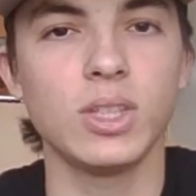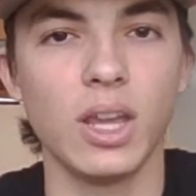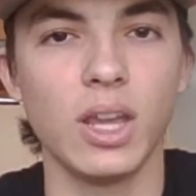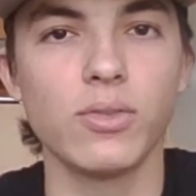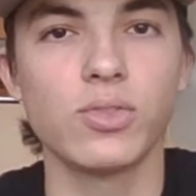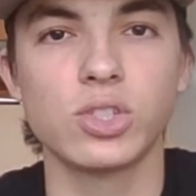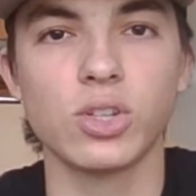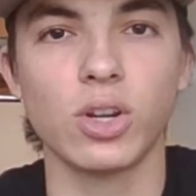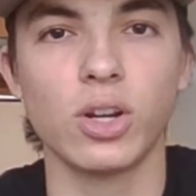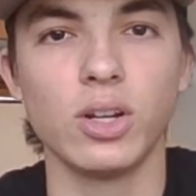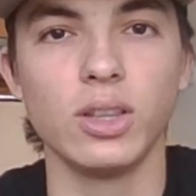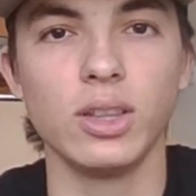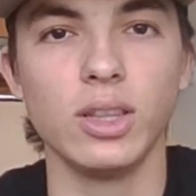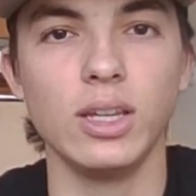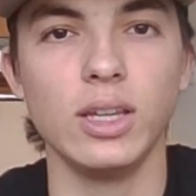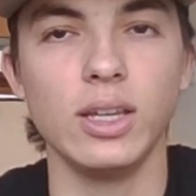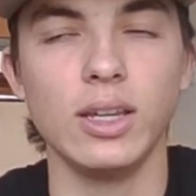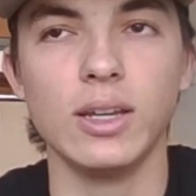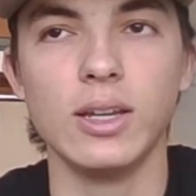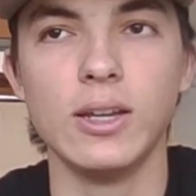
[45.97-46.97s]
they've
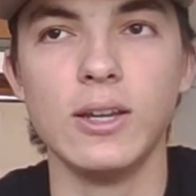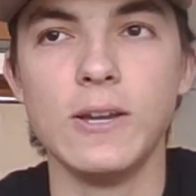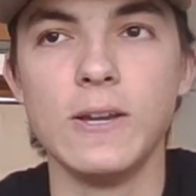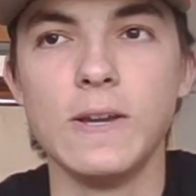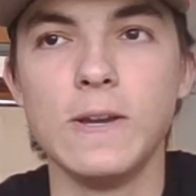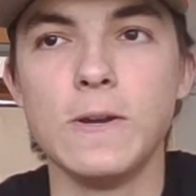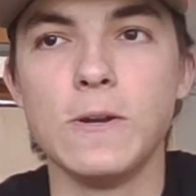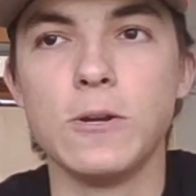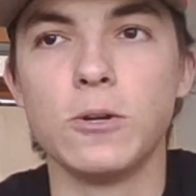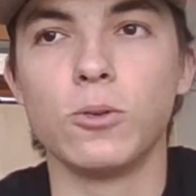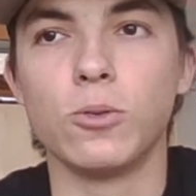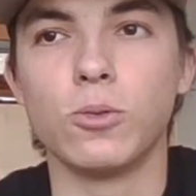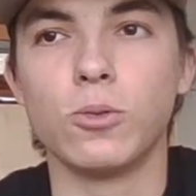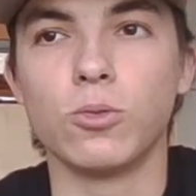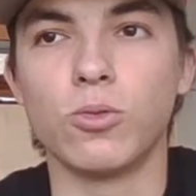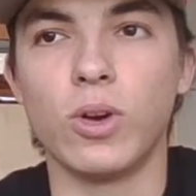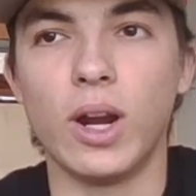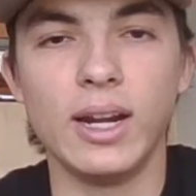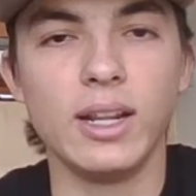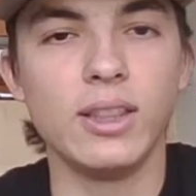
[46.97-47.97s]
certainly
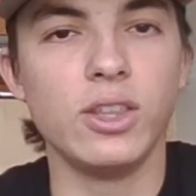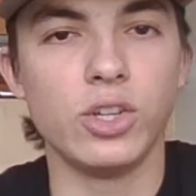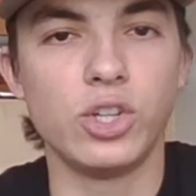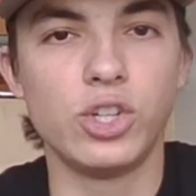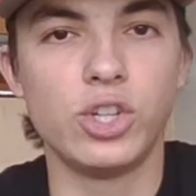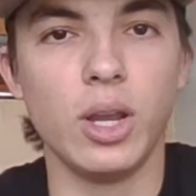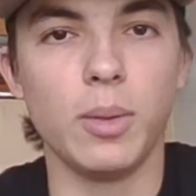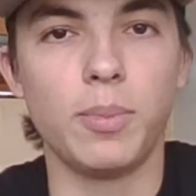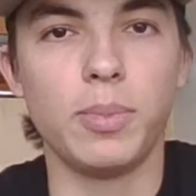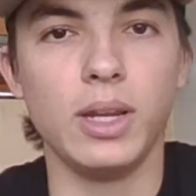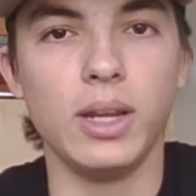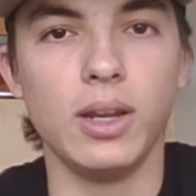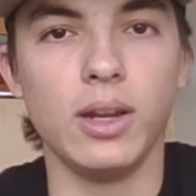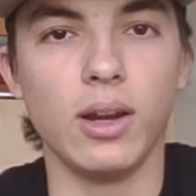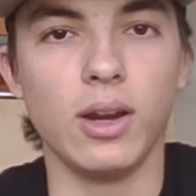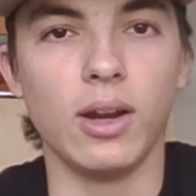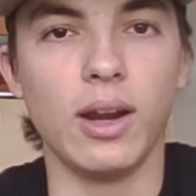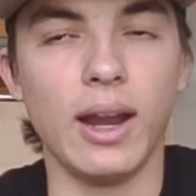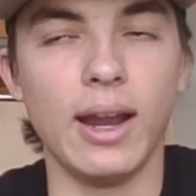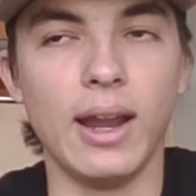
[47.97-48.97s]
righted the ship
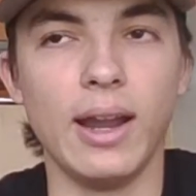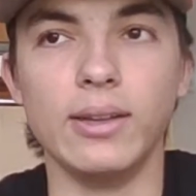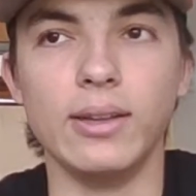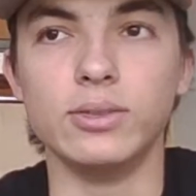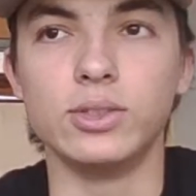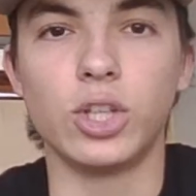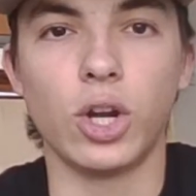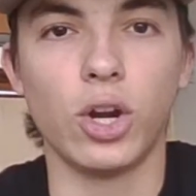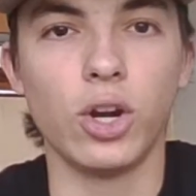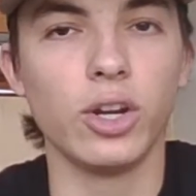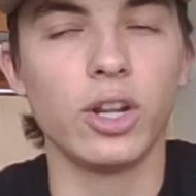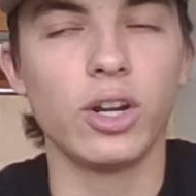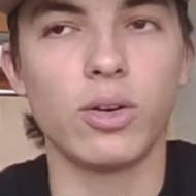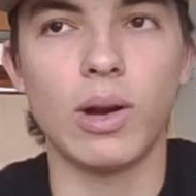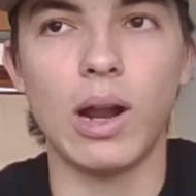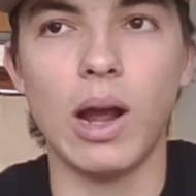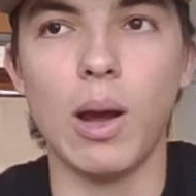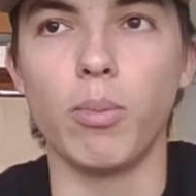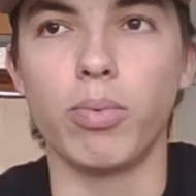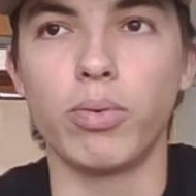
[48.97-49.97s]
here and turned it
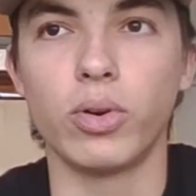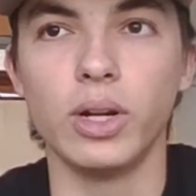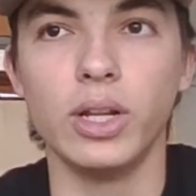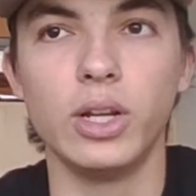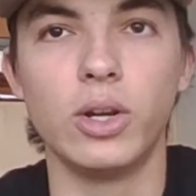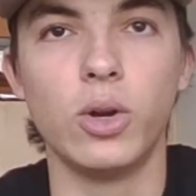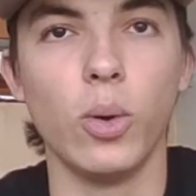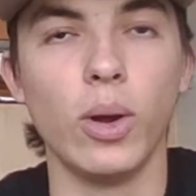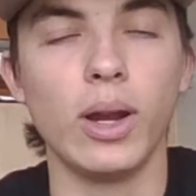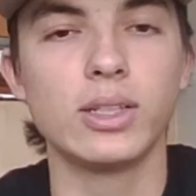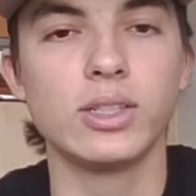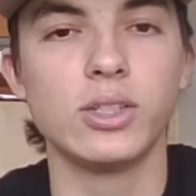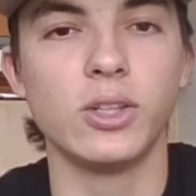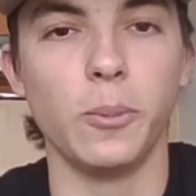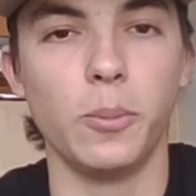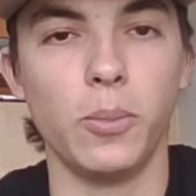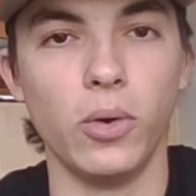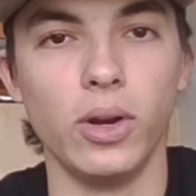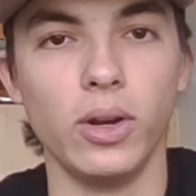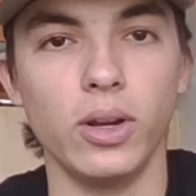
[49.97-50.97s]
around pretty quick to
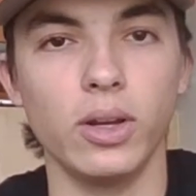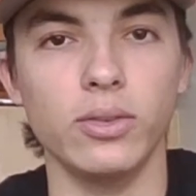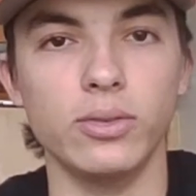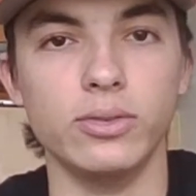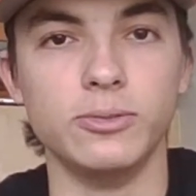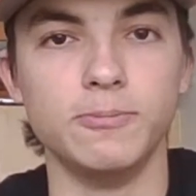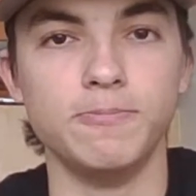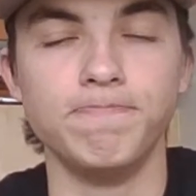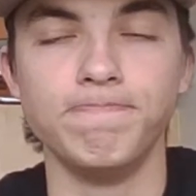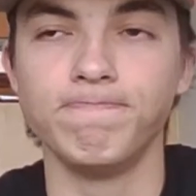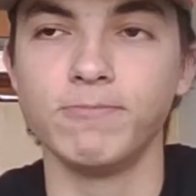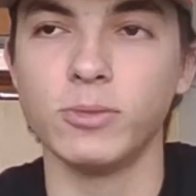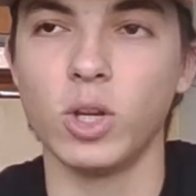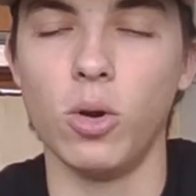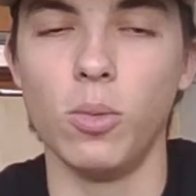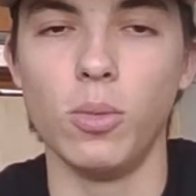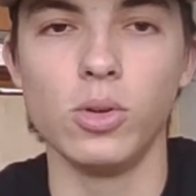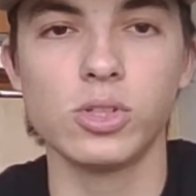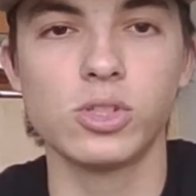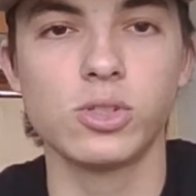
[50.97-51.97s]
the point of
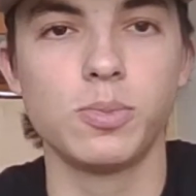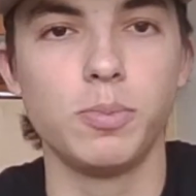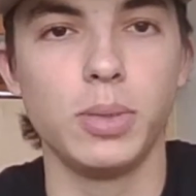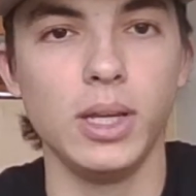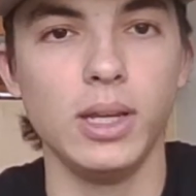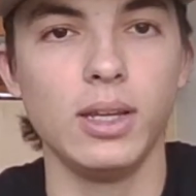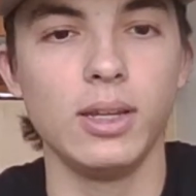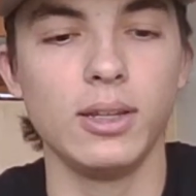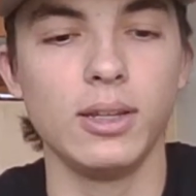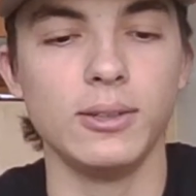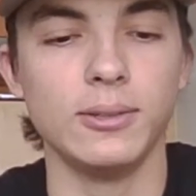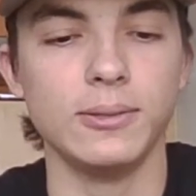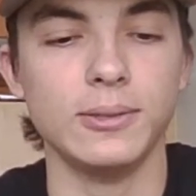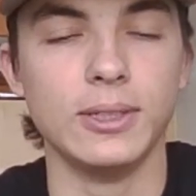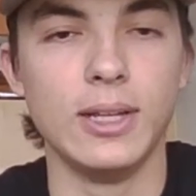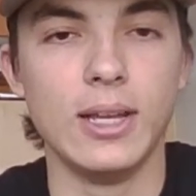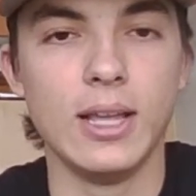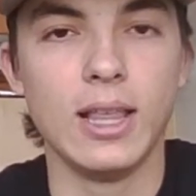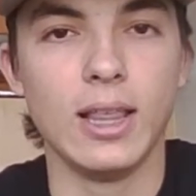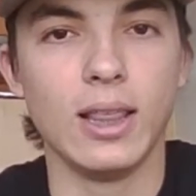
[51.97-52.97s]
almost being
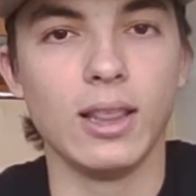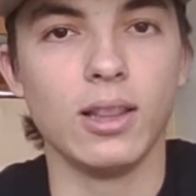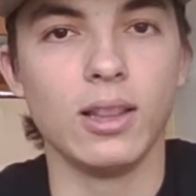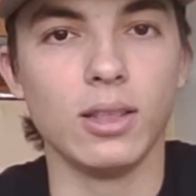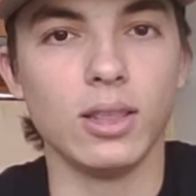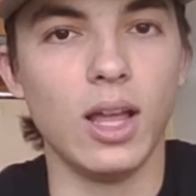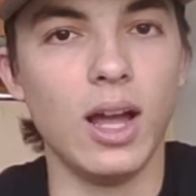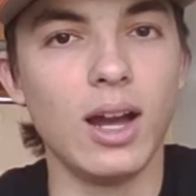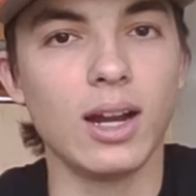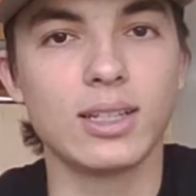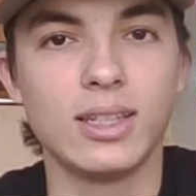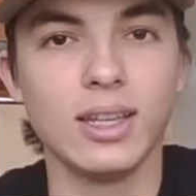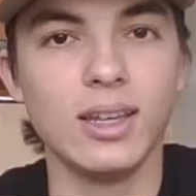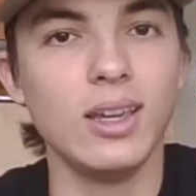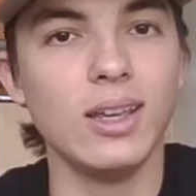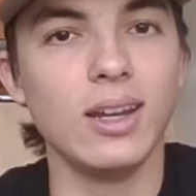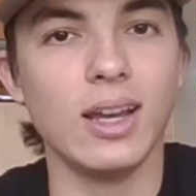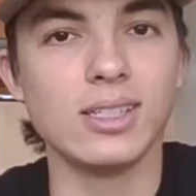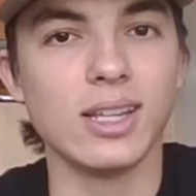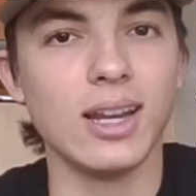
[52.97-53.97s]
locked
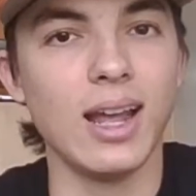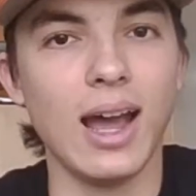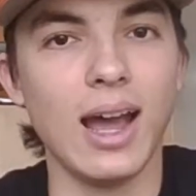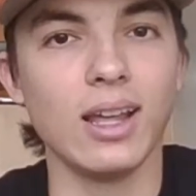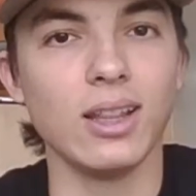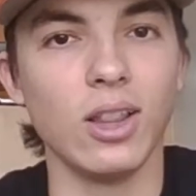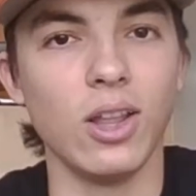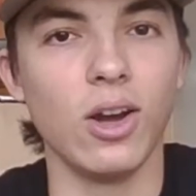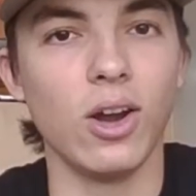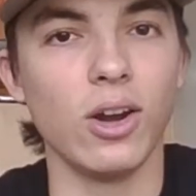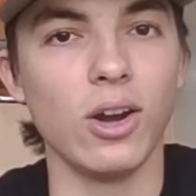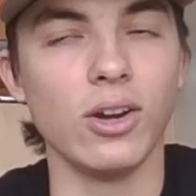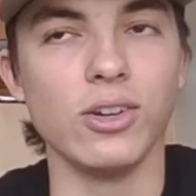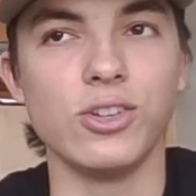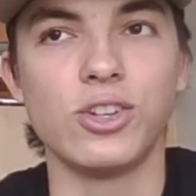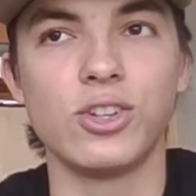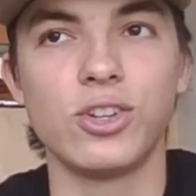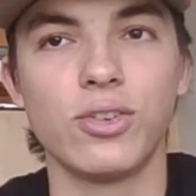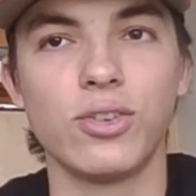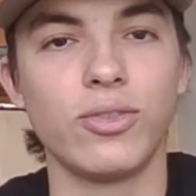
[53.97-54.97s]
in as an
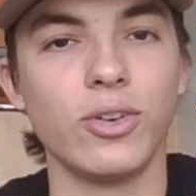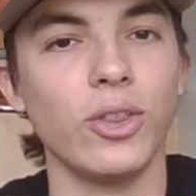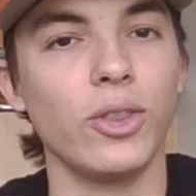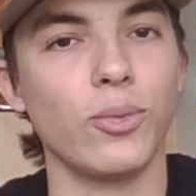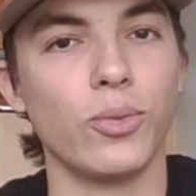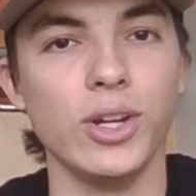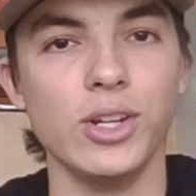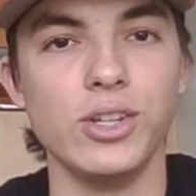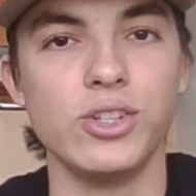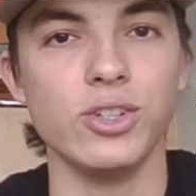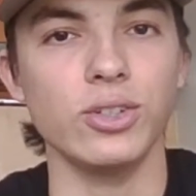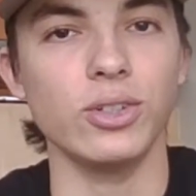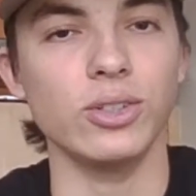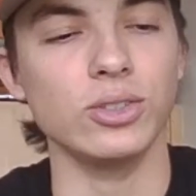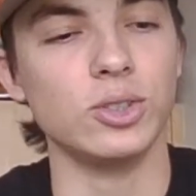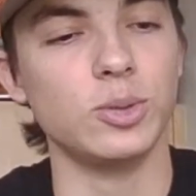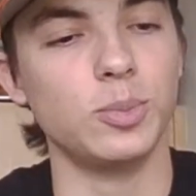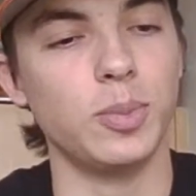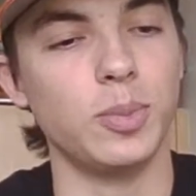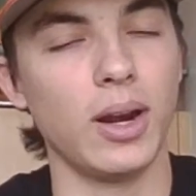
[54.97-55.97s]
at-large for the
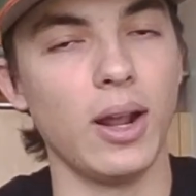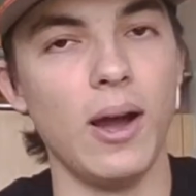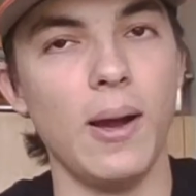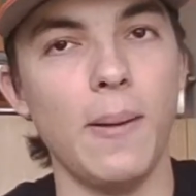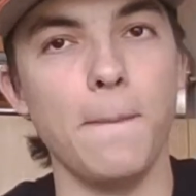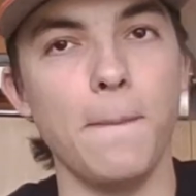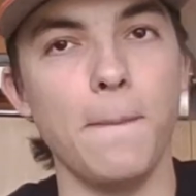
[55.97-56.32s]
regionals. But